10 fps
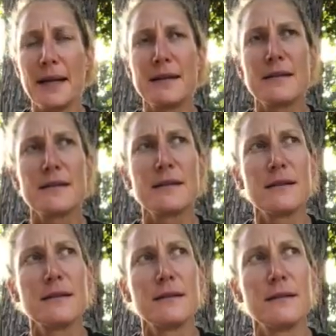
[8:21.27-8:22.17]
and it's
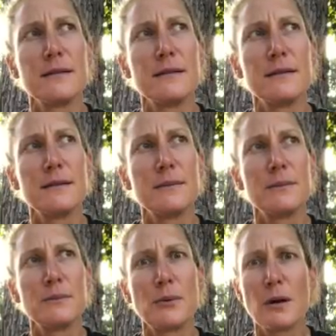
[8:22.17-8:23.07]

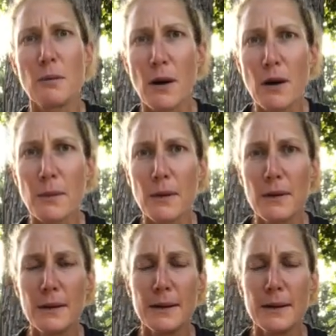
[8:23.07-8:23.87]
pretty remarkable.